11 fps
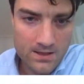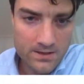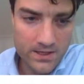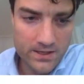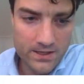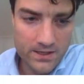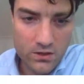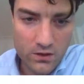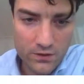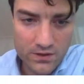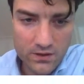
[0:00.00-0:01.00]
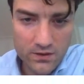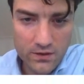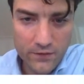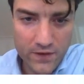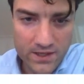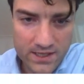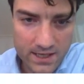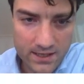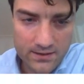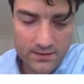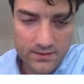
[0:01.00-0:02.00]
Then there's of course the
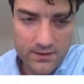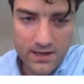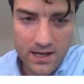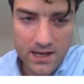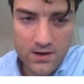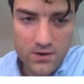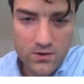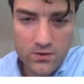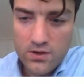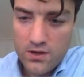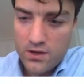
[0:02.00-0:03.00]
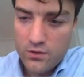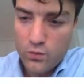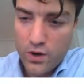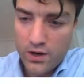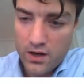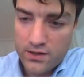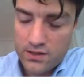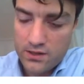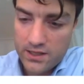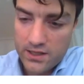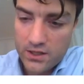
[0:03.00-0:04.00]
fintech on how we're
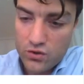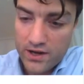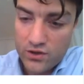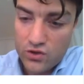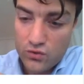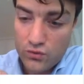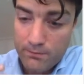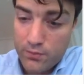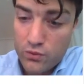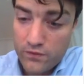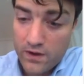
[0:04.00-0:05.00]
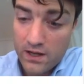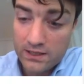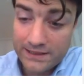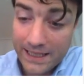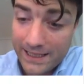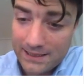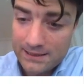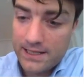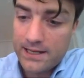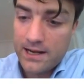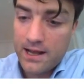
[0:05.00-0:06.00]
constantly trying to improve our data
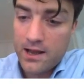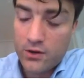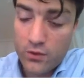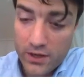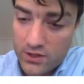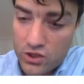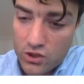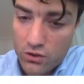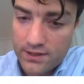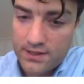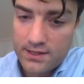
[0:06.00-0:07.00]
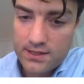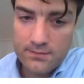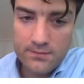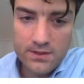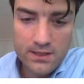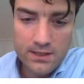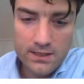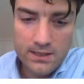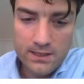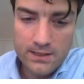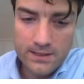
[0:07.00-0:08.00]
and our credit scoring system.
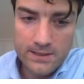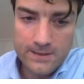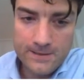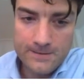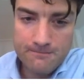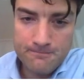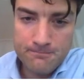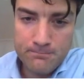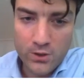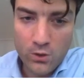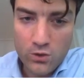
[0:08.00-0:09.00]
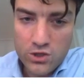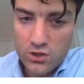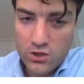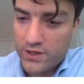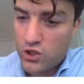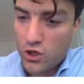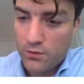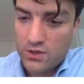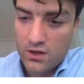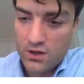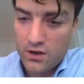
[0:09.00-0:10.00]
But also in
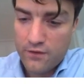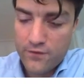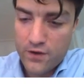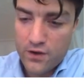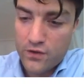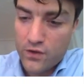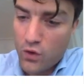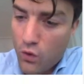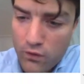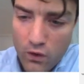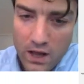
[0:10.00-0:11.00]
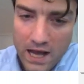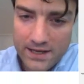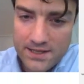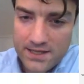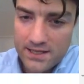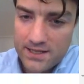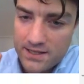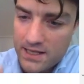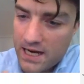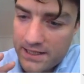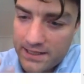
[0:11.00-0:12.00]
terms of the overall architecture,
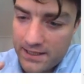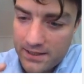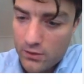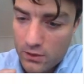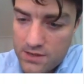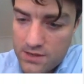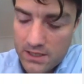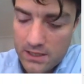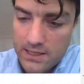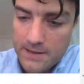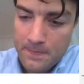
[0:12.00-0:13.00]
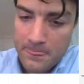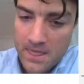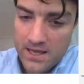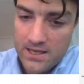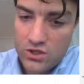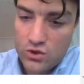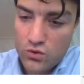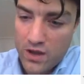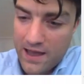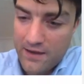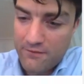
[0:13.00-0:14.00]
the idea ultimately is to
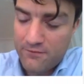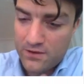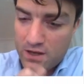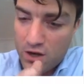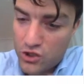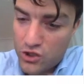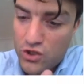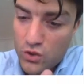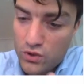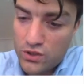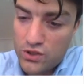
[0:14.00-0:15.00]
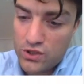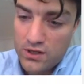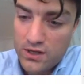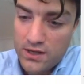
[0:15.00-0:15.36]
have our students